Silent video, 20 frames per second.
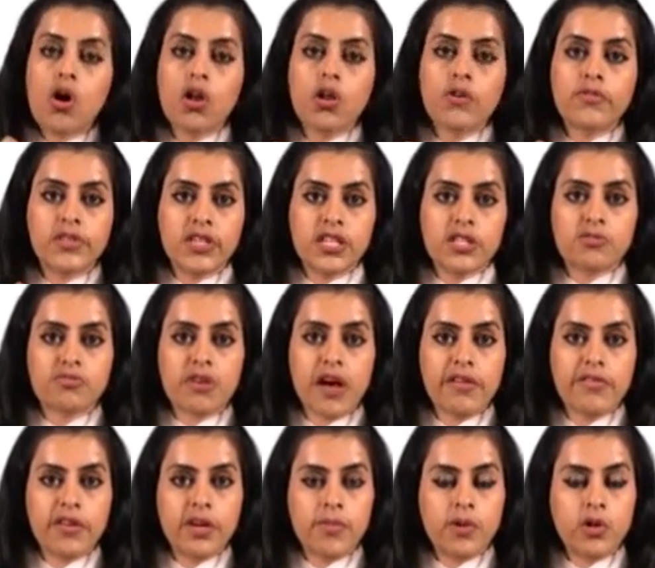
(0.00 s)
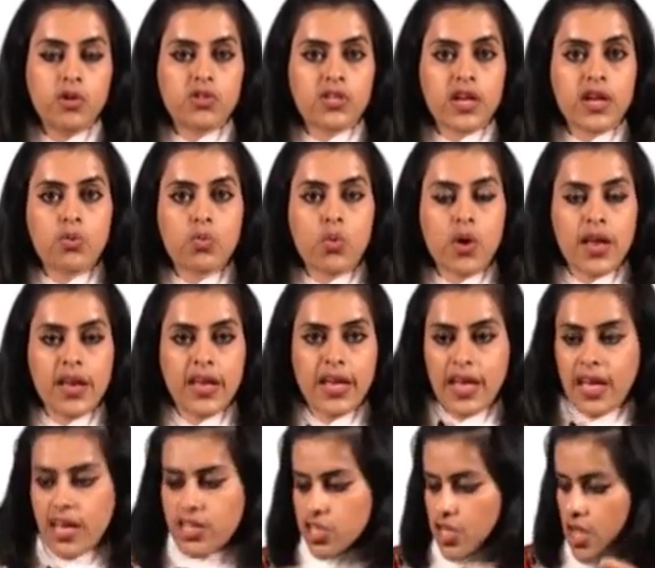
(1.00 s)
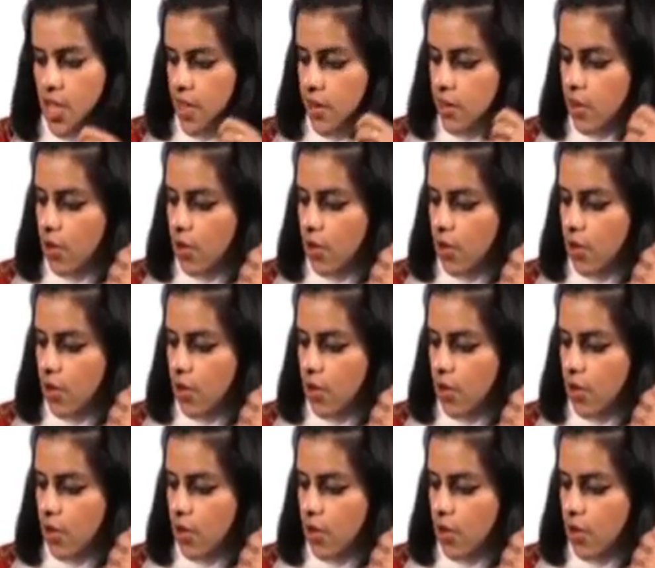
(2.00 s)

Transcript: all of these 5 W's and 1 H.